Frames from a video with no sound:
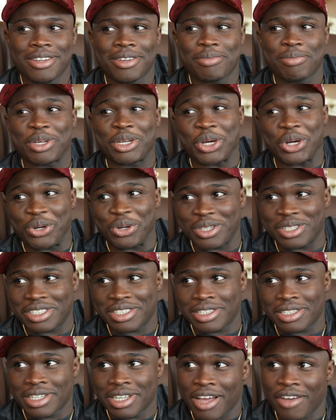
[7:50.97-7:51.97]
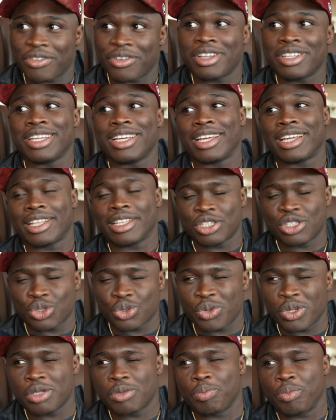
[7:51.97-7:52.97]
Because I've got a
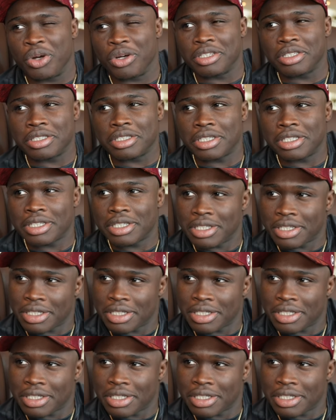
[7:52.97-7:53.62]
sweet punch.